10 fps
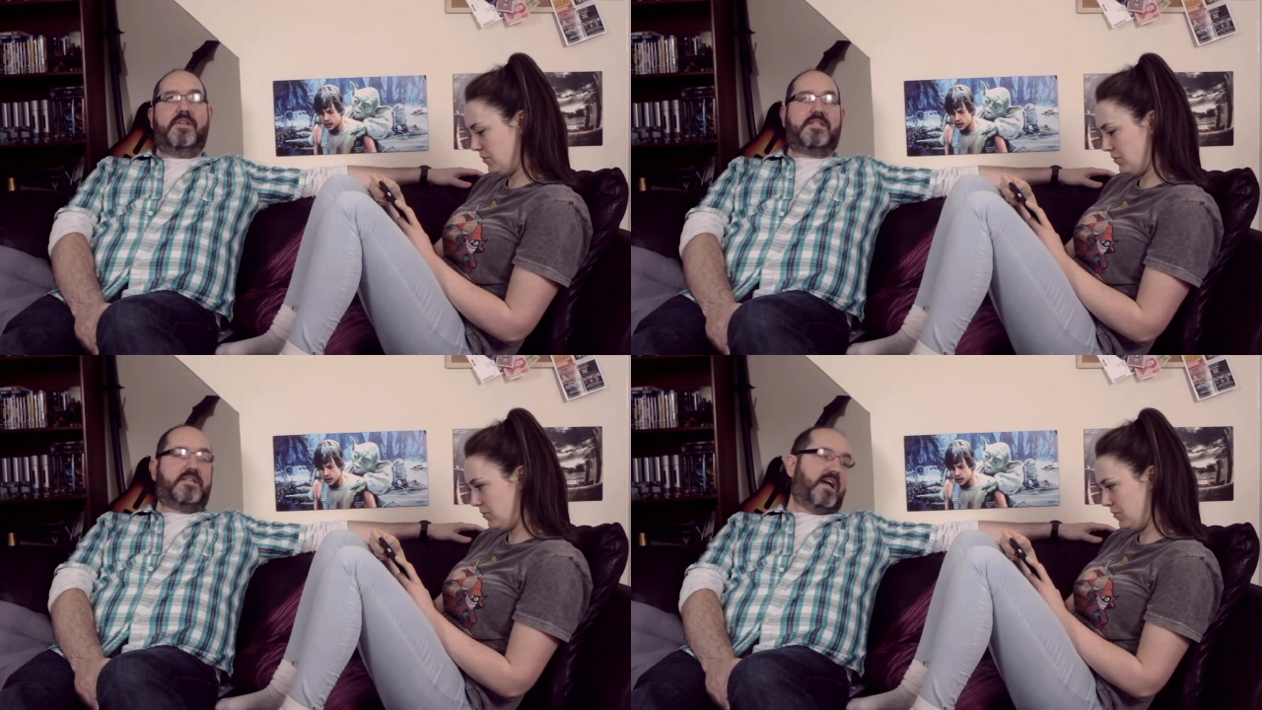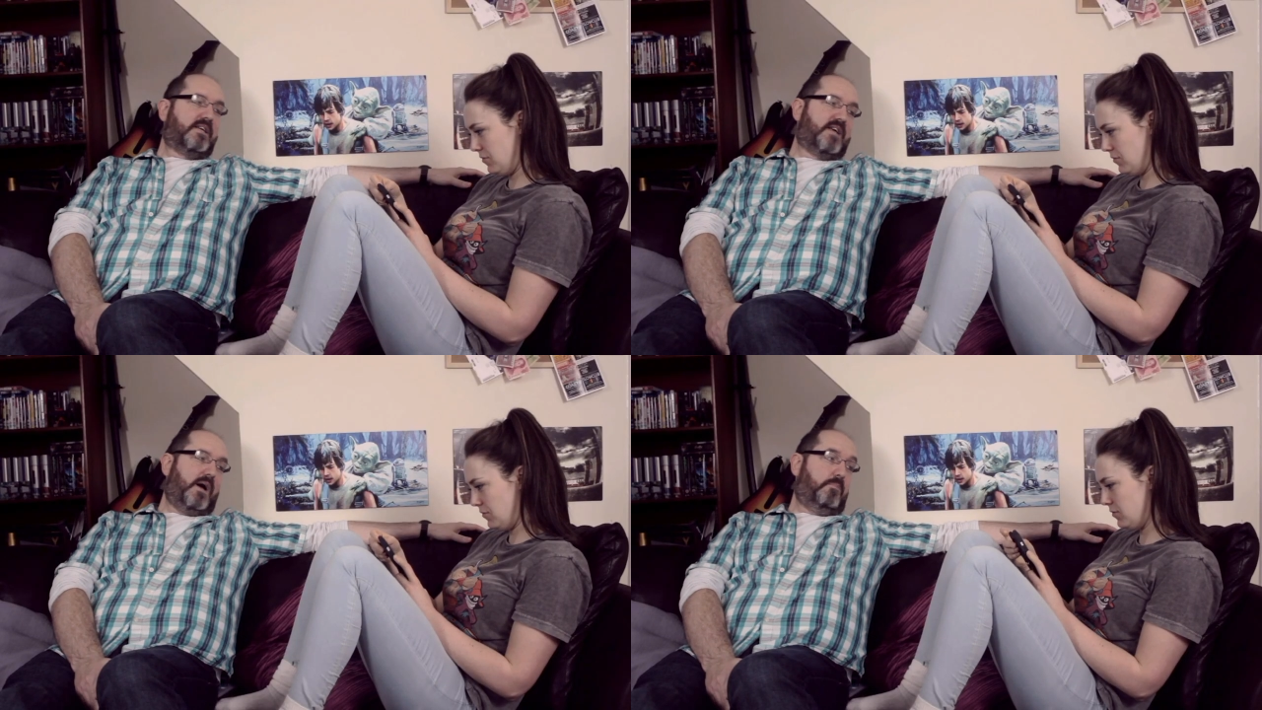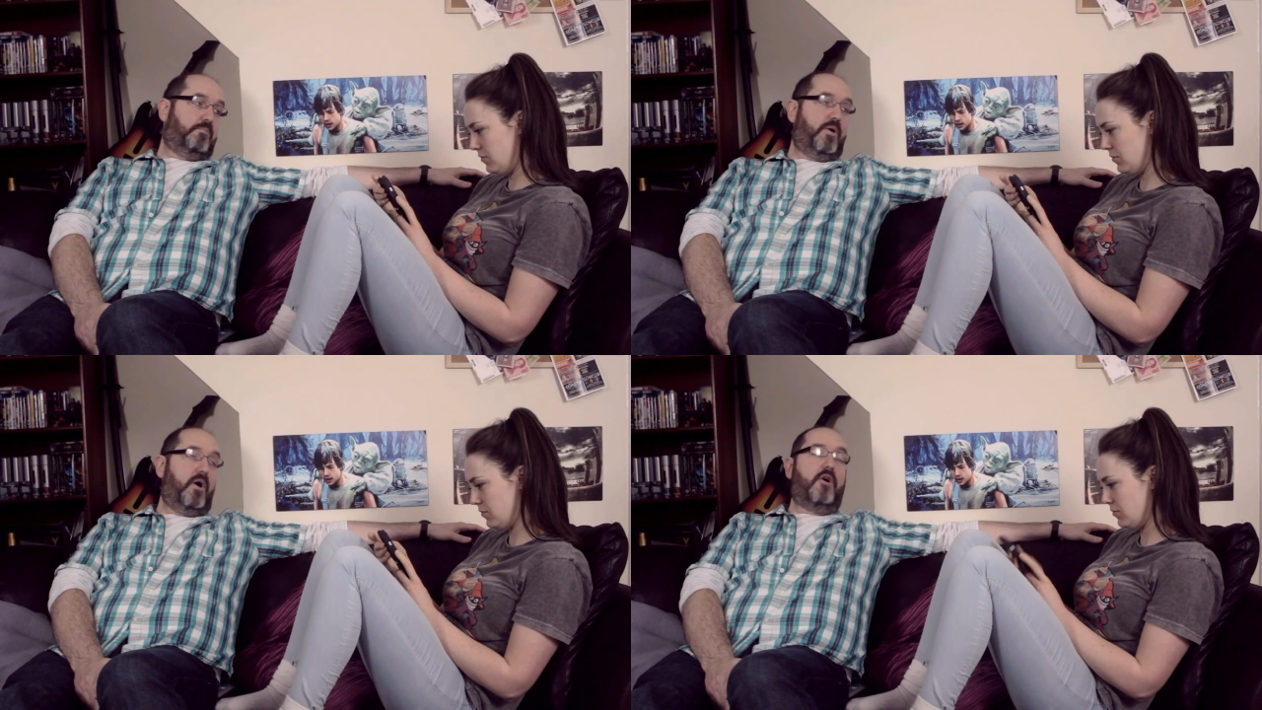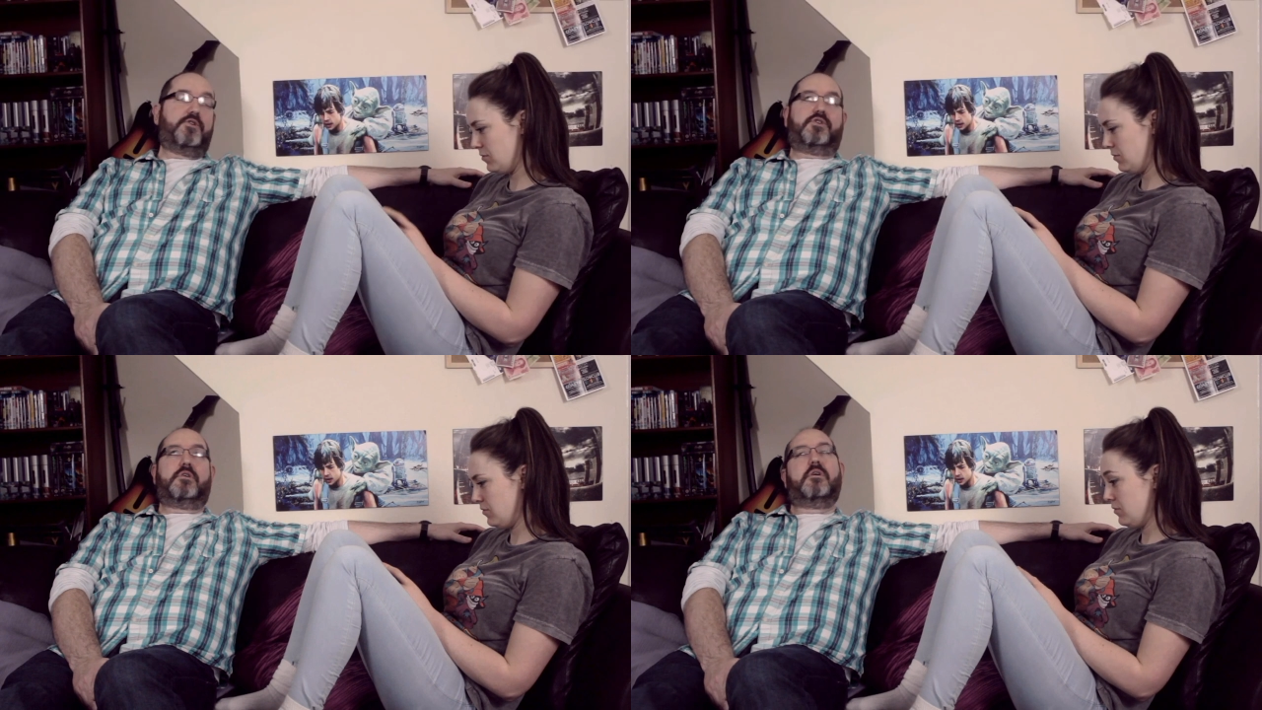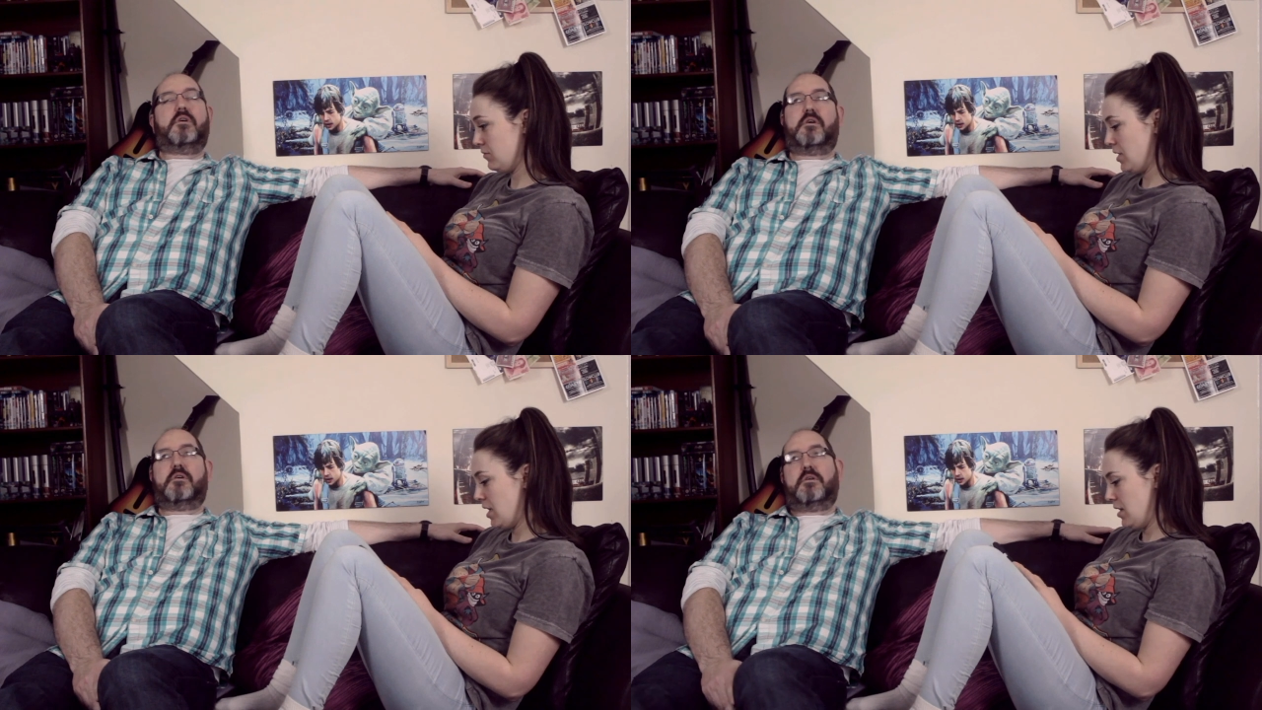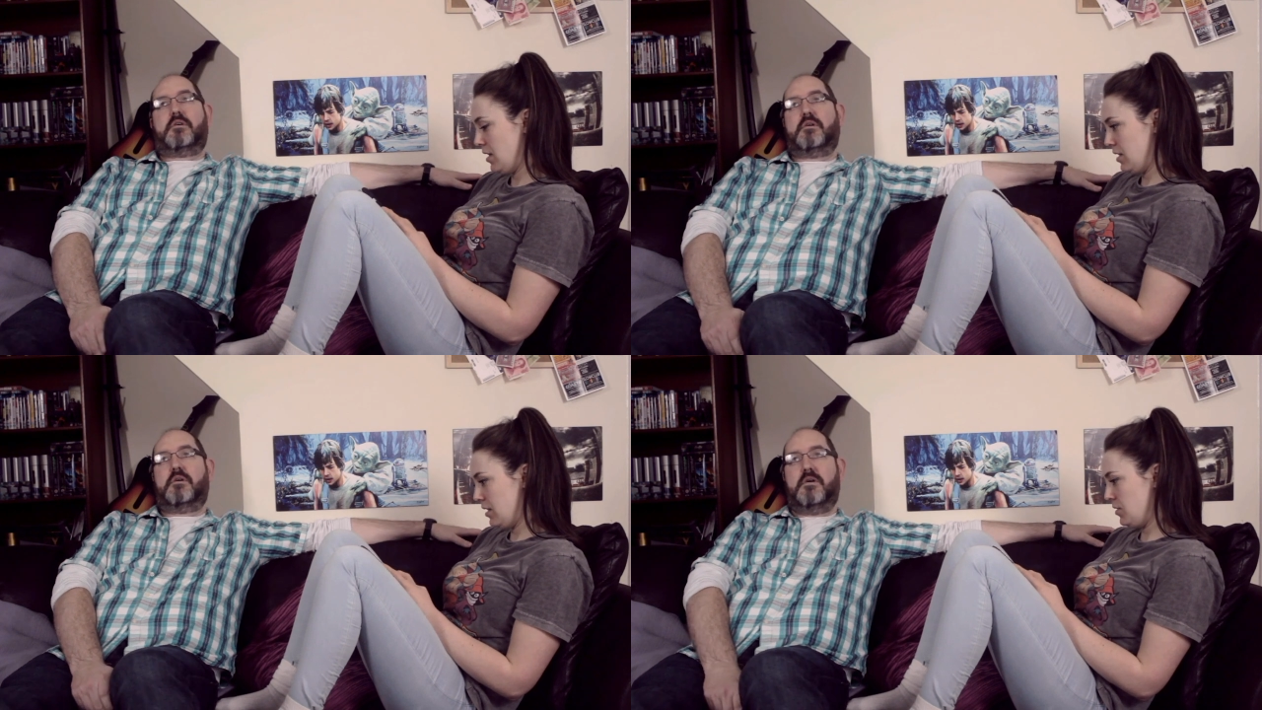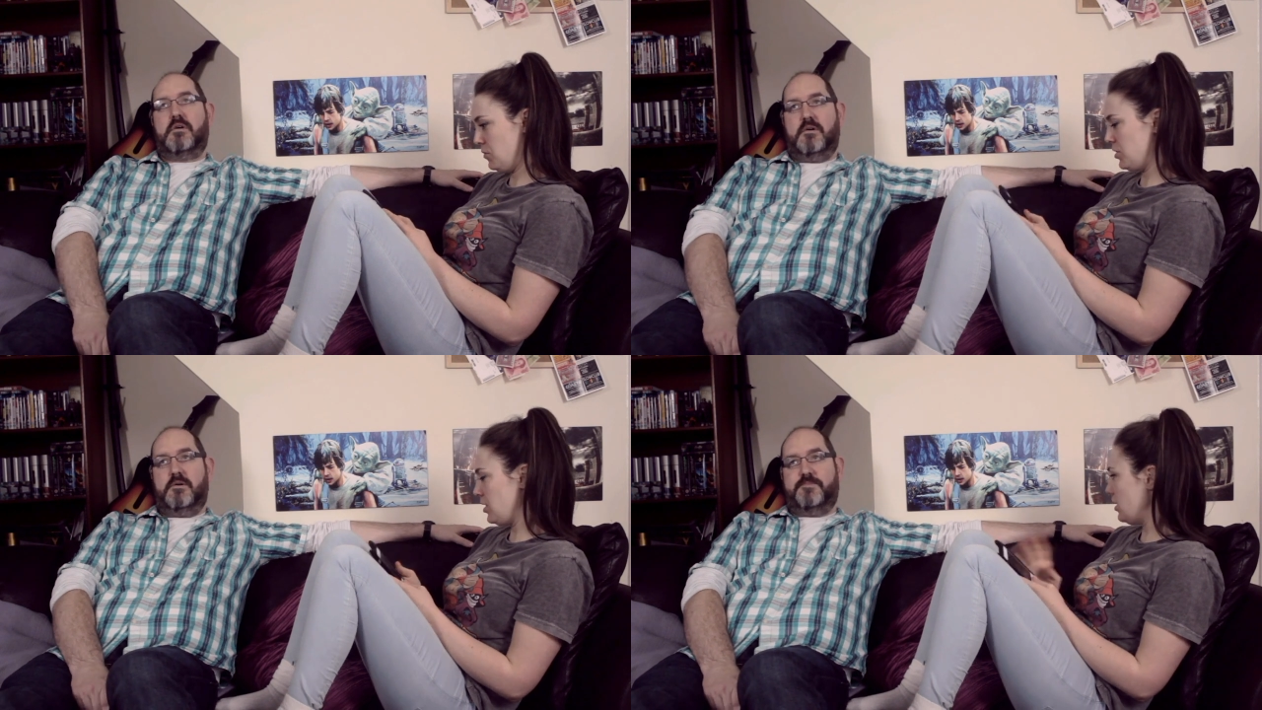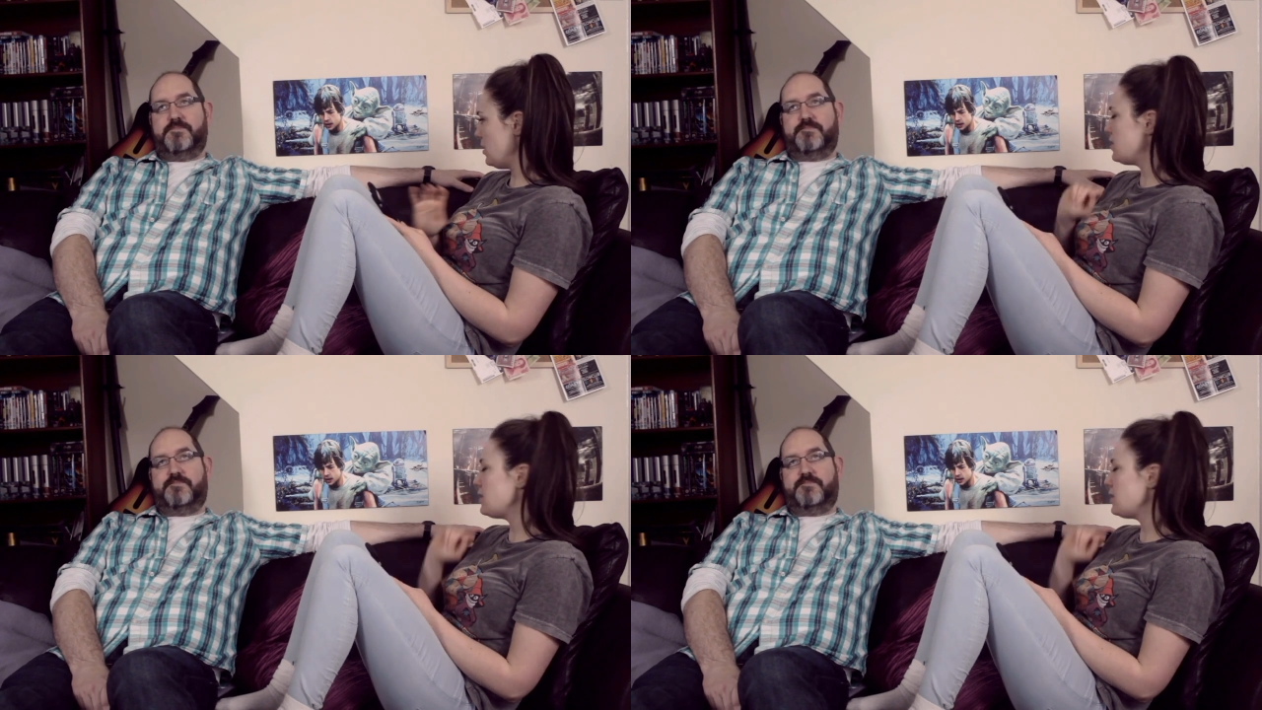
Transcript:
Speaker 1: his text sound posh. So what do you think this